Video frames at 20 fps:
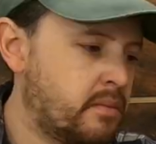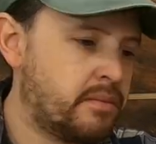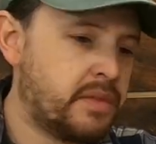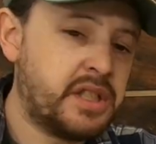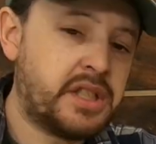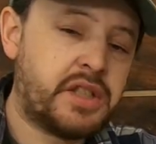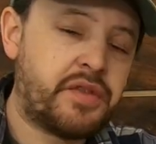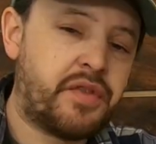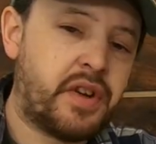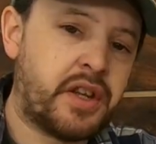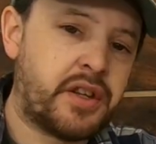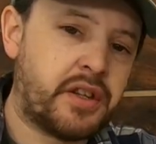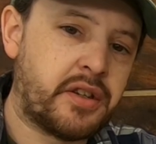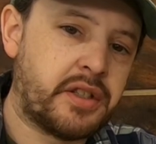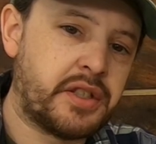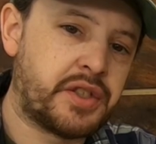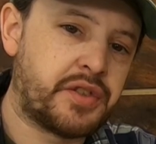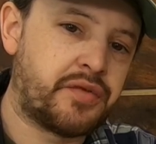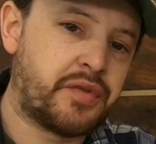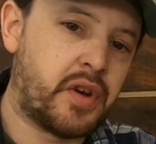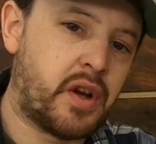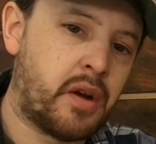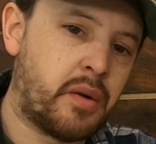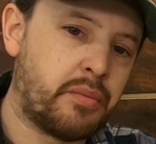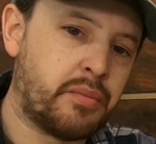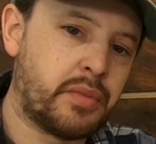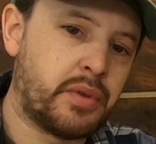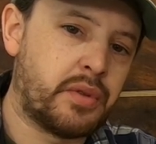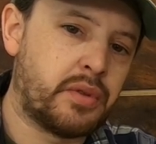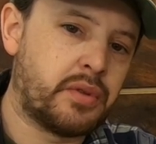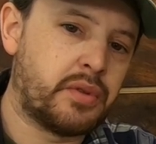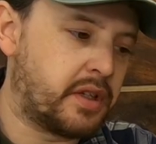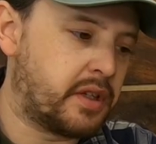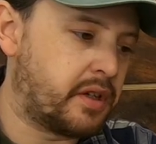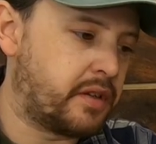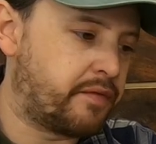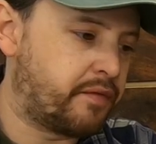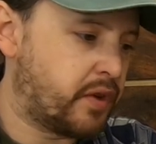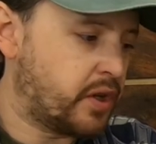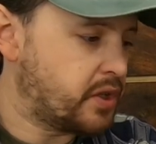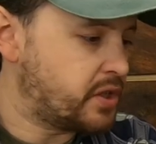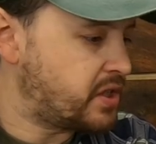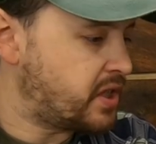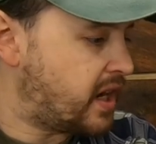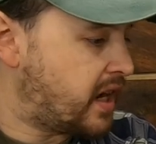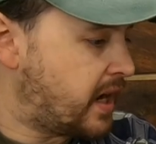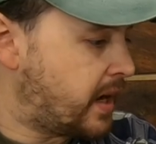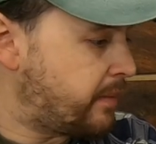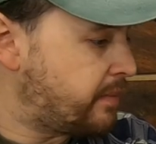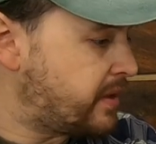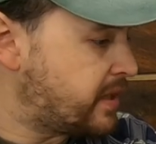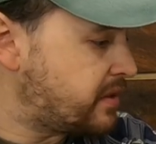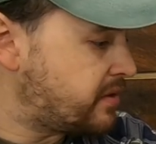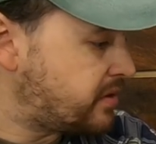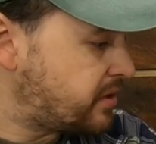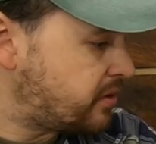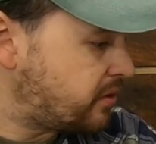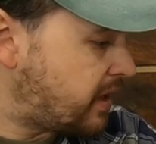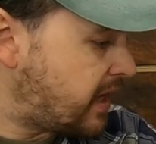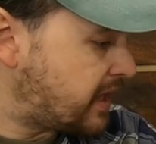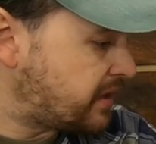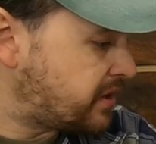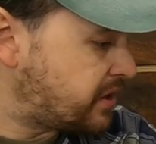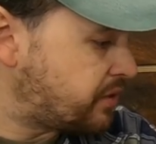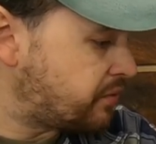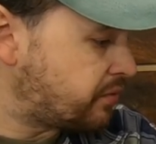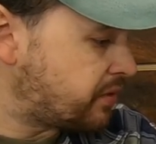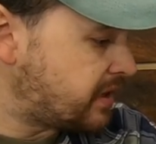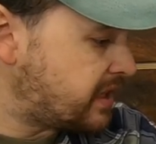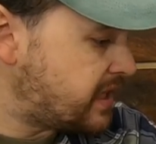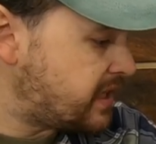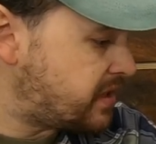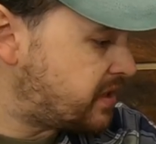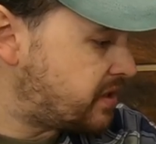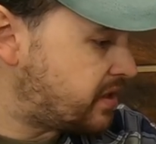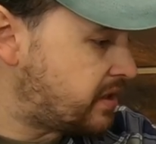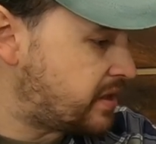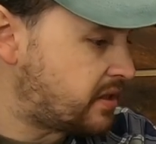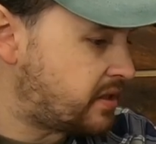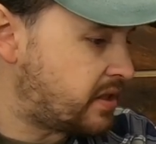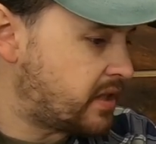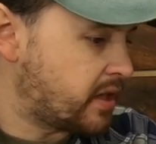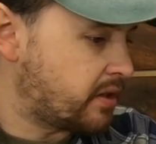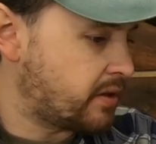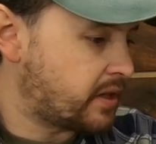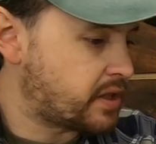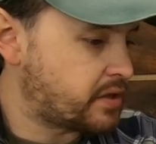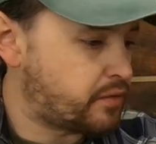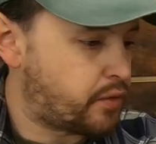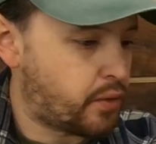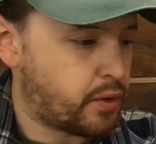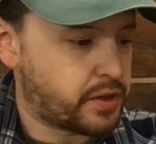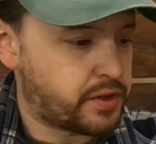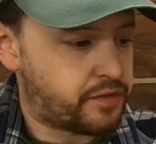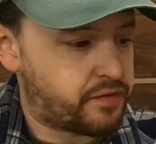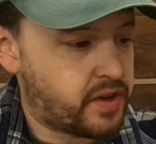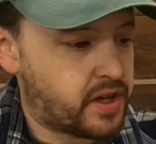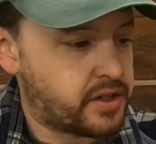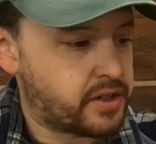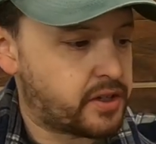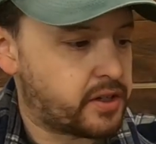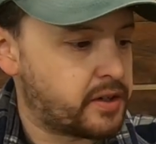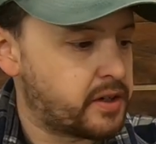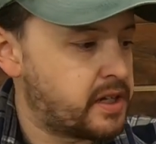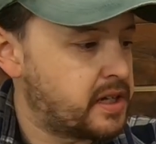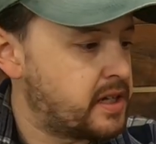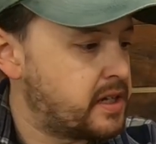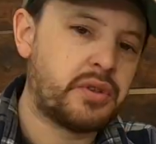This Defender is from the first time that Traxxas released the TRX4 Defender.